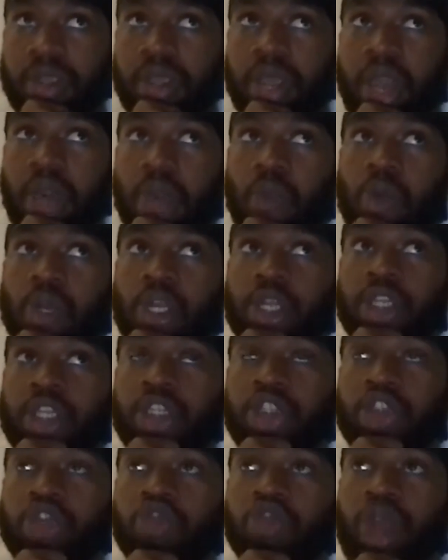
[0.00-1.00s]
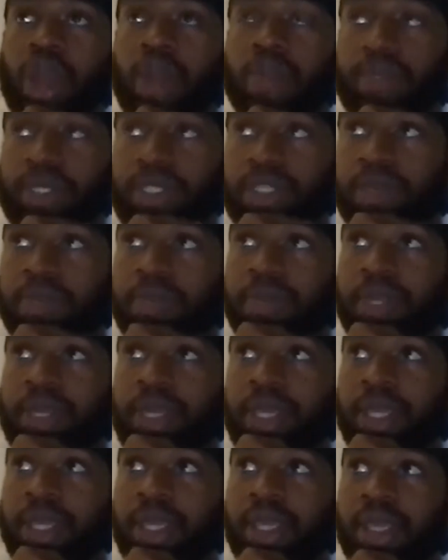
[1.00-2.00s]
I wanted the drums to
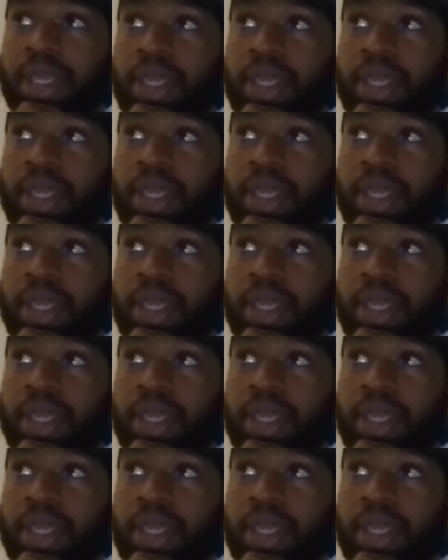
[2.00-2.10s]
be